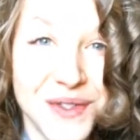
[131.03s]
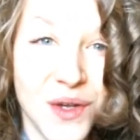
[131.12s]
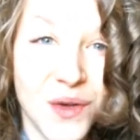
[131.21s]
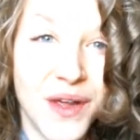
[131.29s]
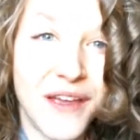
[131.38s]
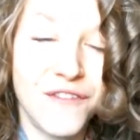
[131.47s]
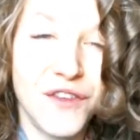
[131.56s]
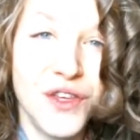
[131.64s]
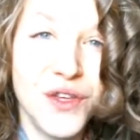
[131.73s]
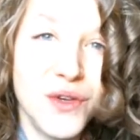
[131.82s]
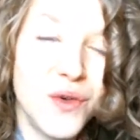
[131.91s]
So if
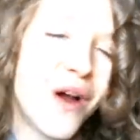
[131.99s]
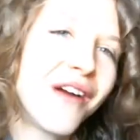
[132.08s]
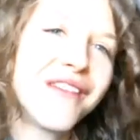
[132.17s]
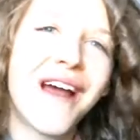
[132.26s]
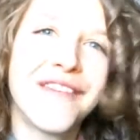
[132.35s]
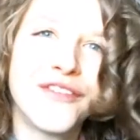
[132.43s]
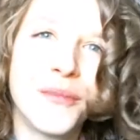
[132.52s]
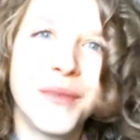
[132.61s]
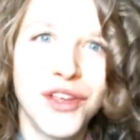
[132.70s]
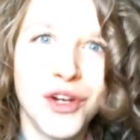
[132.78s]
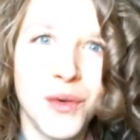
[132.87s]
you are not
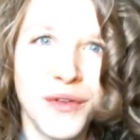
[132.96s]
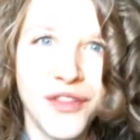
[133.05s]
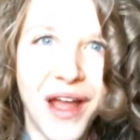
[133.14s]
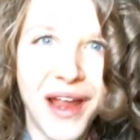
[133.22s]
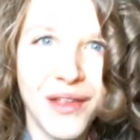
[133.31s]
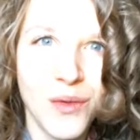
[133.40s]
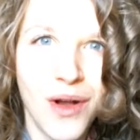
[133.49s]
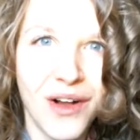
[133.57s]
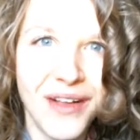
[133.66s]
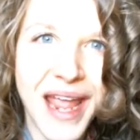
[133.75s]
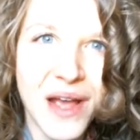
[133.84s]
familiar with Fly on the
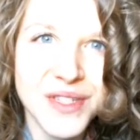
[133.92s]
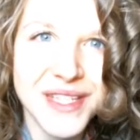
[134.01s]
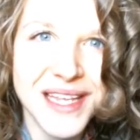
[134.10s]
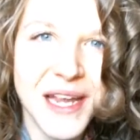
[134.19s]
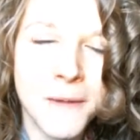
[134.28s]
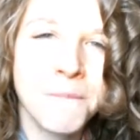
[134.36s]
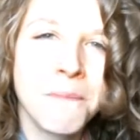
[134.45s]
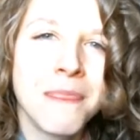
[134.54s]
Wall Counseling,